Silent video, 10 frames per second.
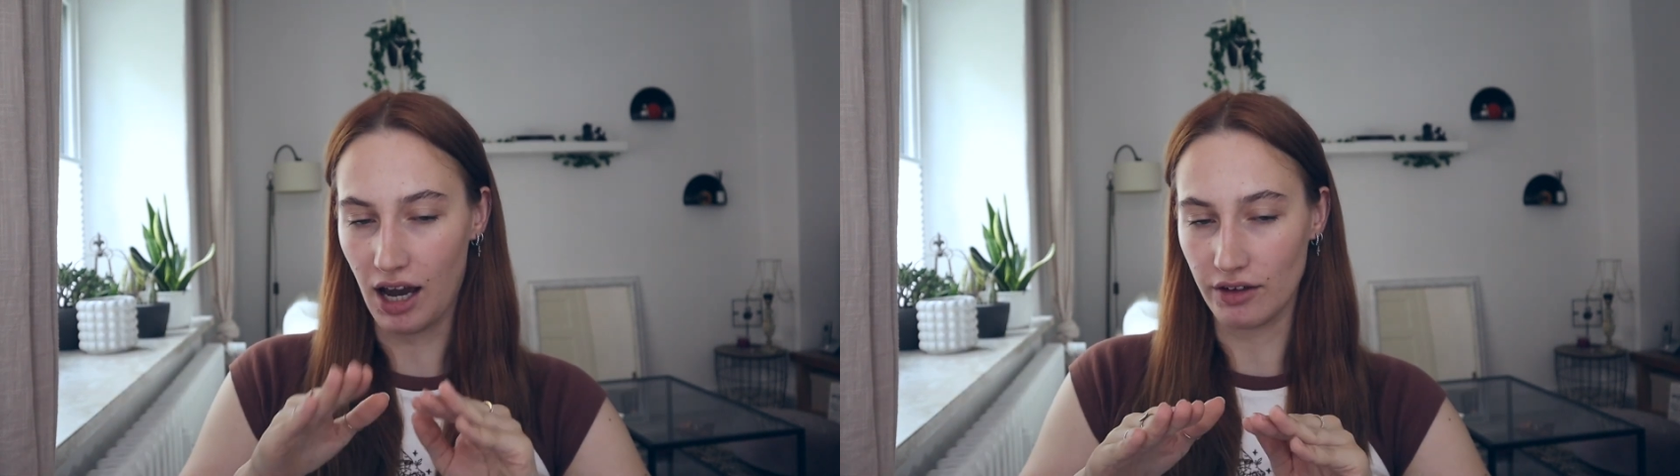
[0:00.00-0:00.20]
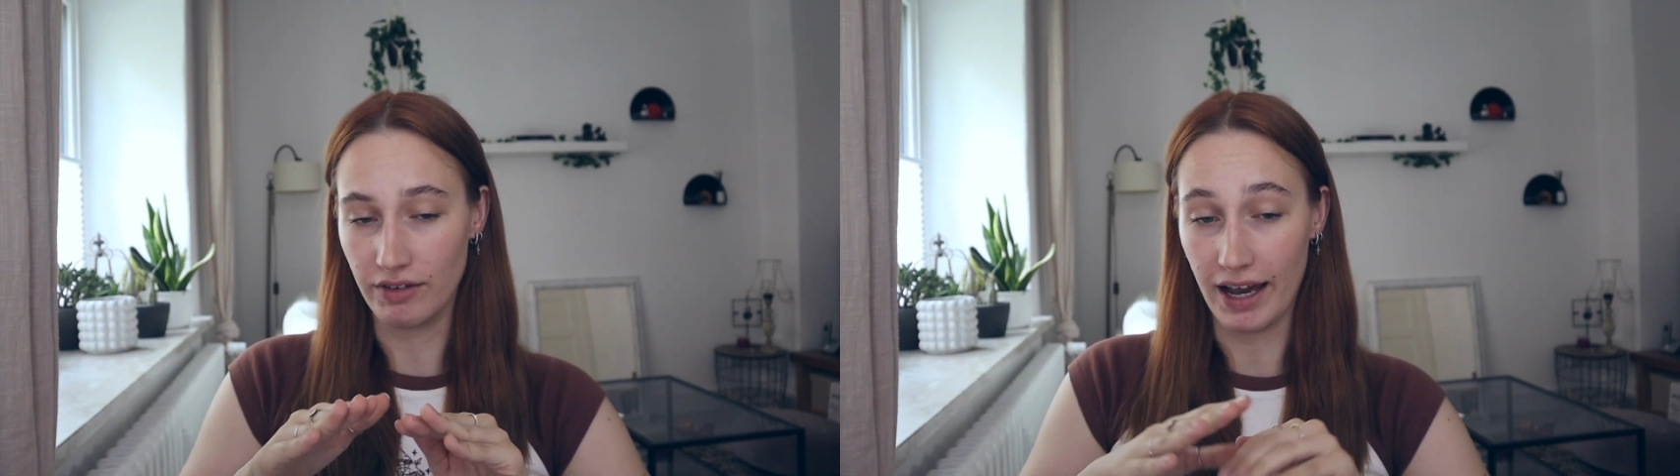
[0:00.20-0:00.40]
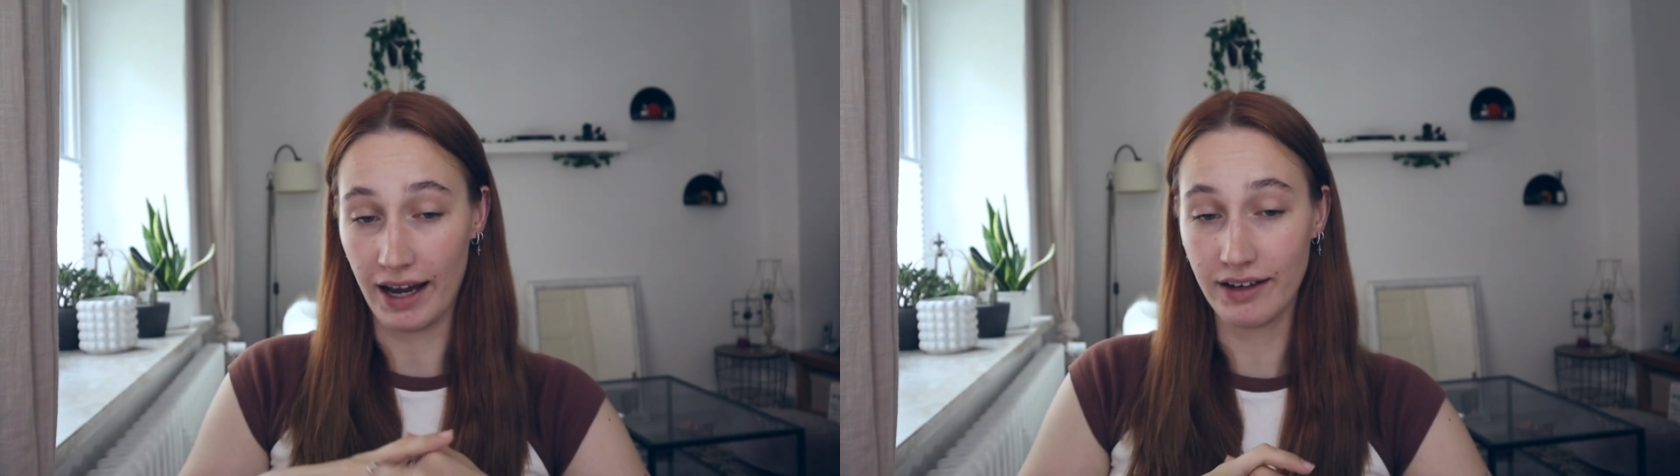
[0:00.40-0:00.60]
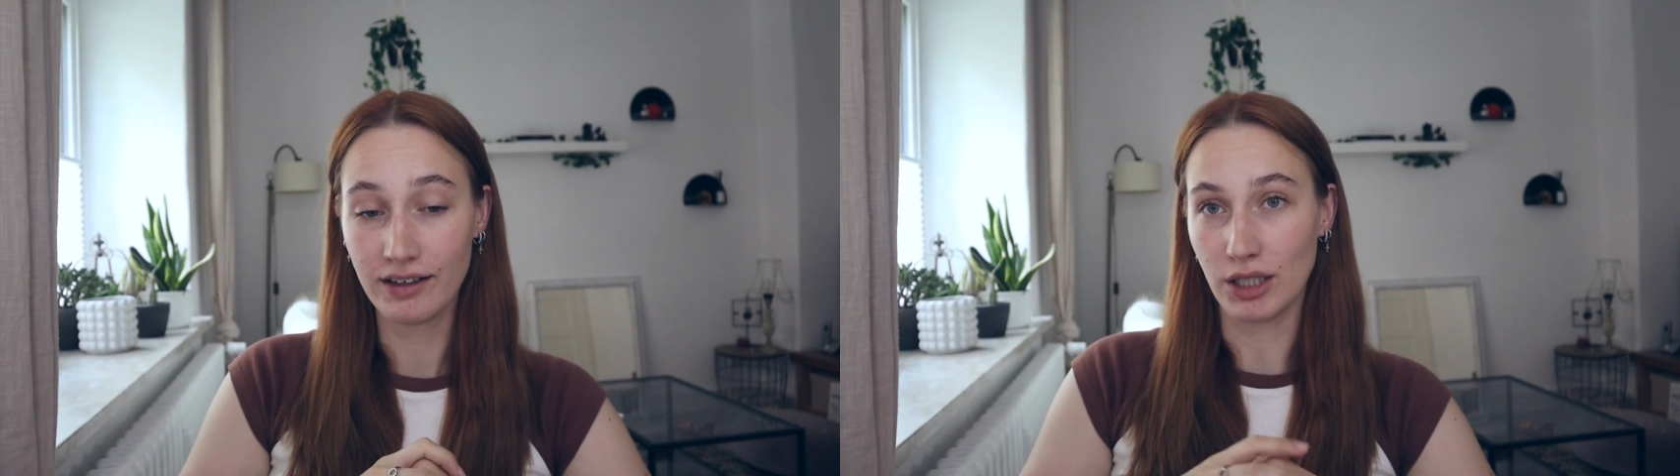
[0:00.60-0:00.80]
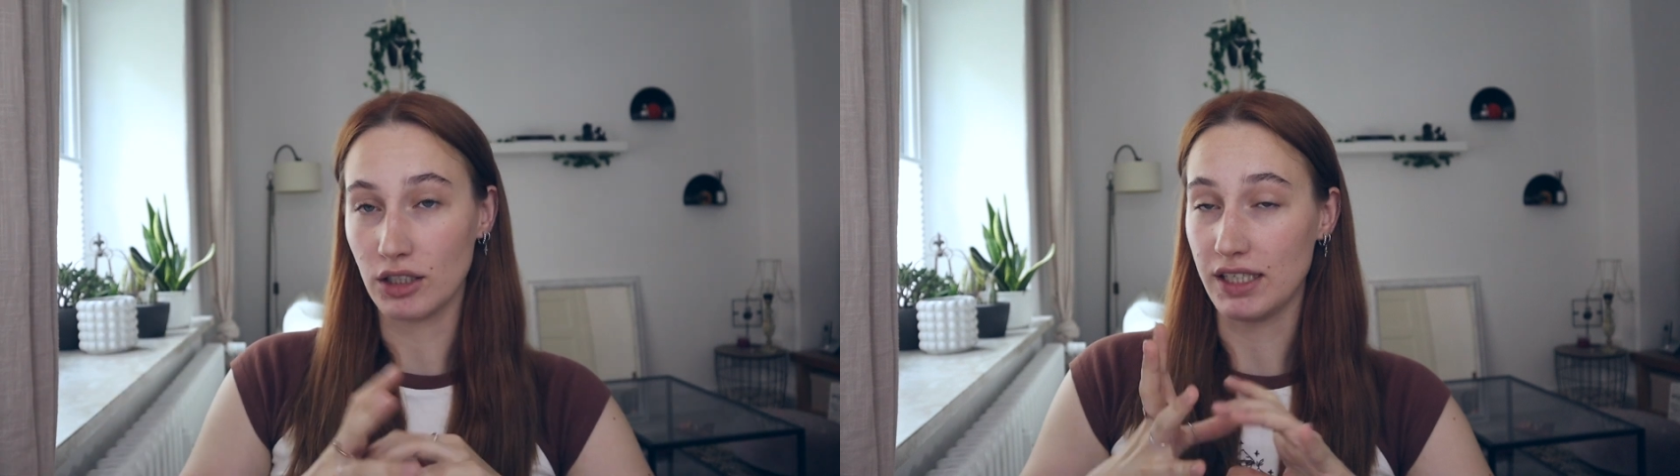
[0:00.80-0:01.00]
out of that
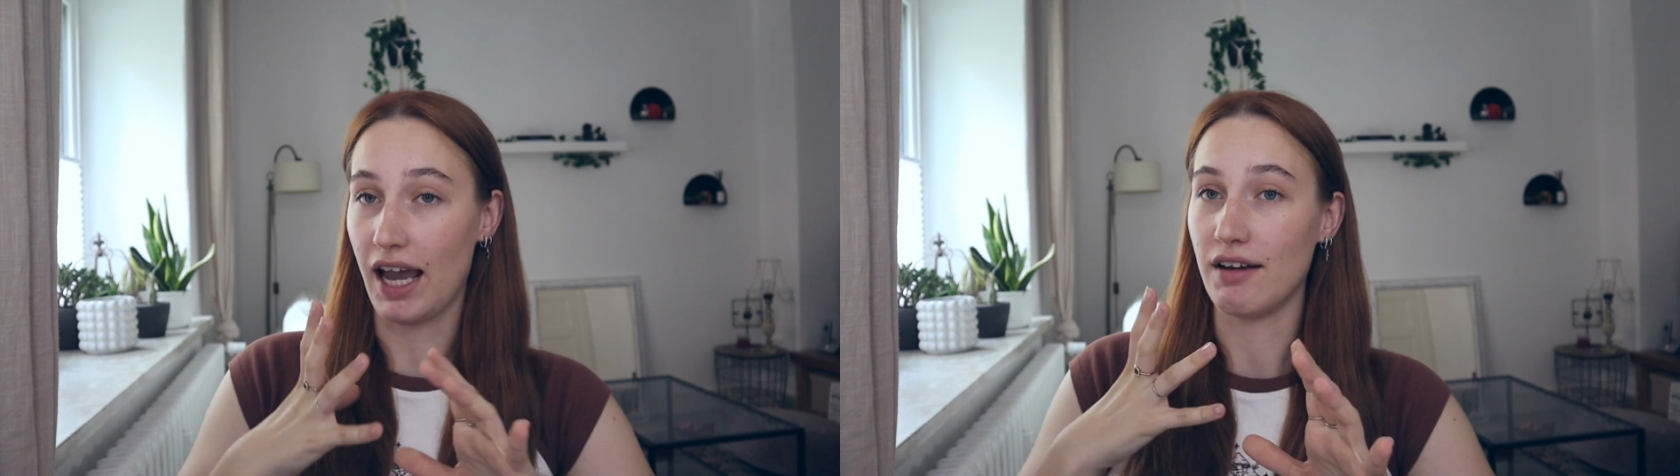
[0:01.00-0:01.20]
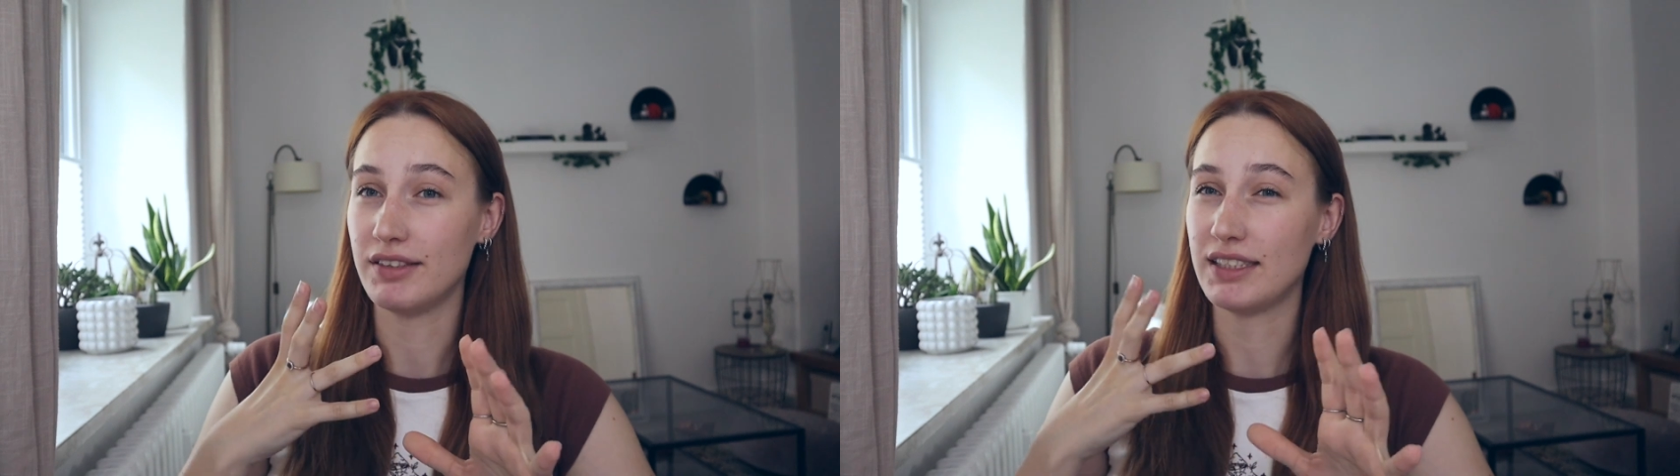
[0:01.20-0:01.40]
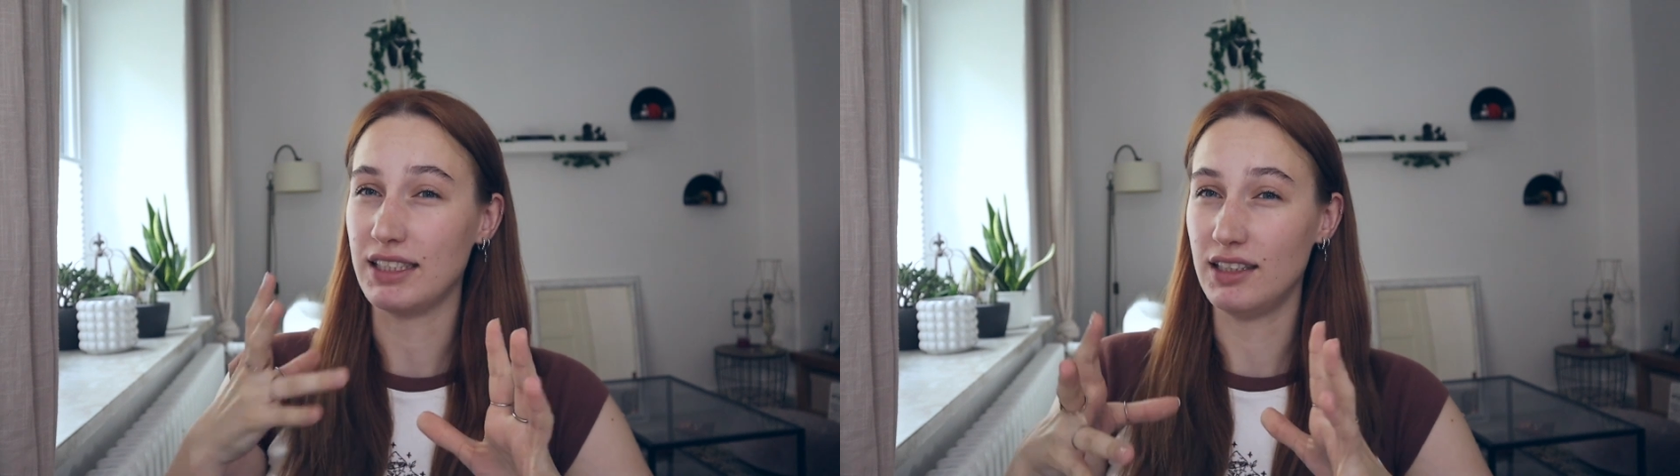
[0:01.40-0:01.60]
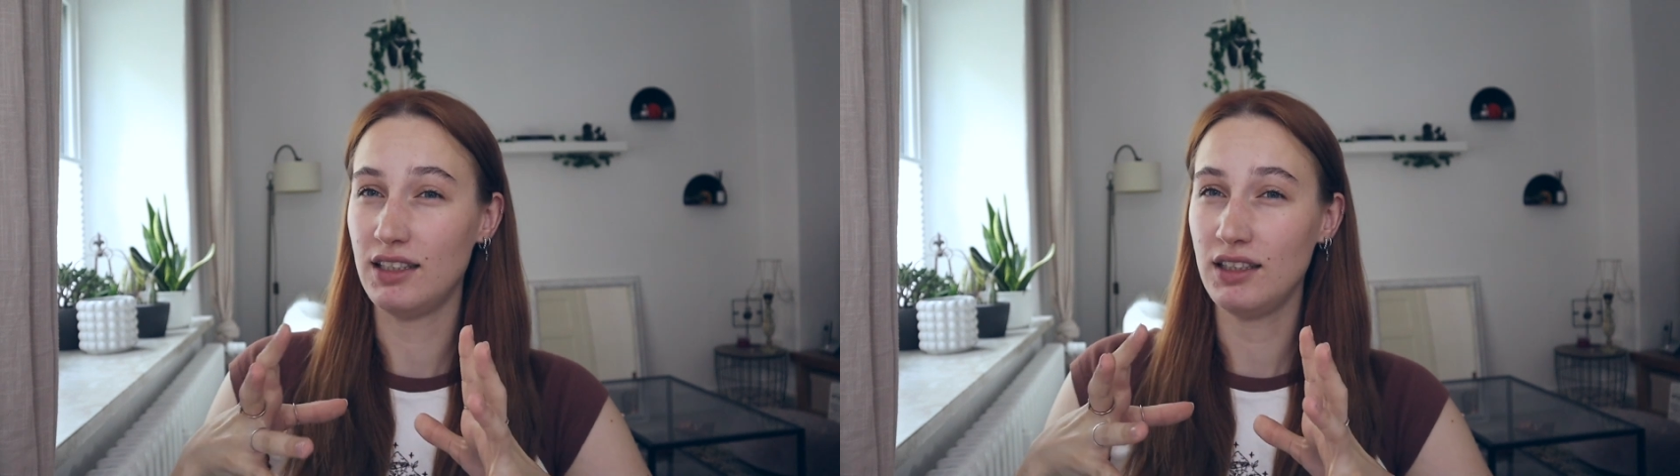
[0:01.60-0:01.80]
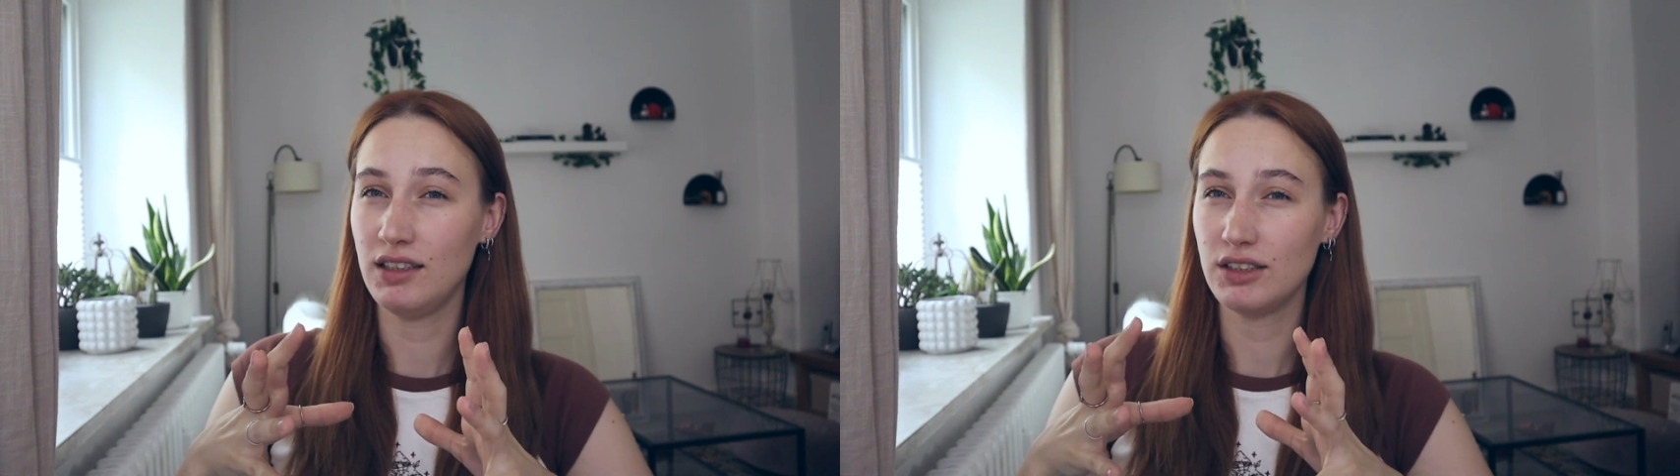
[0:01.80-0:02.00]
because I have
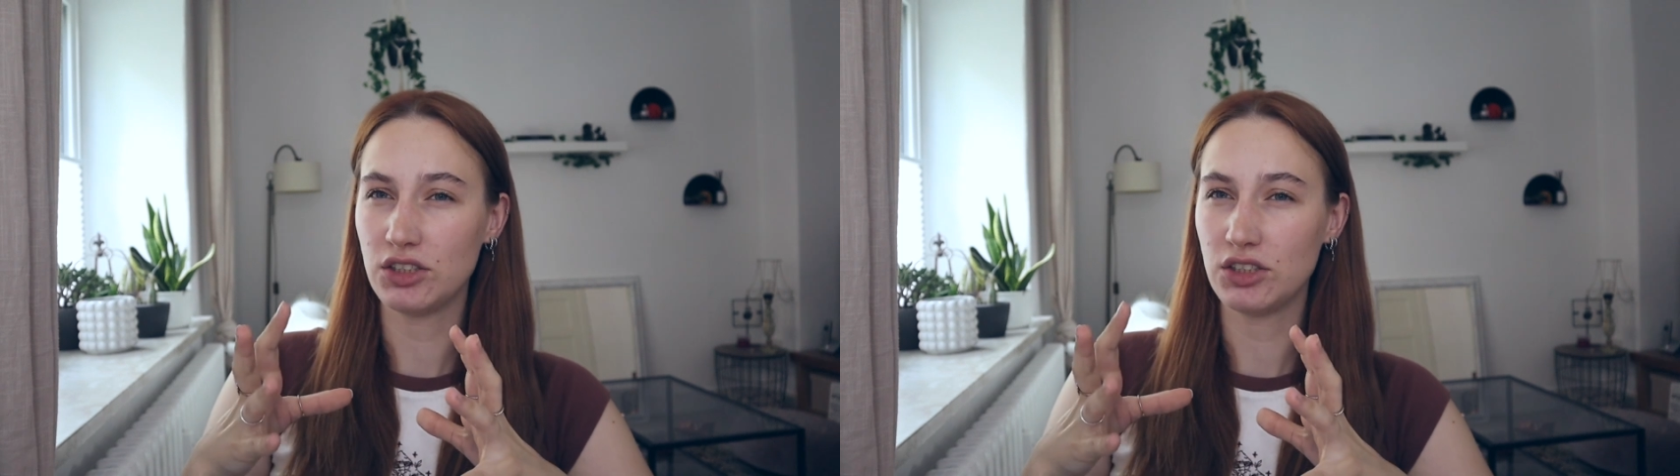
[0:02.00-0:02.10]
still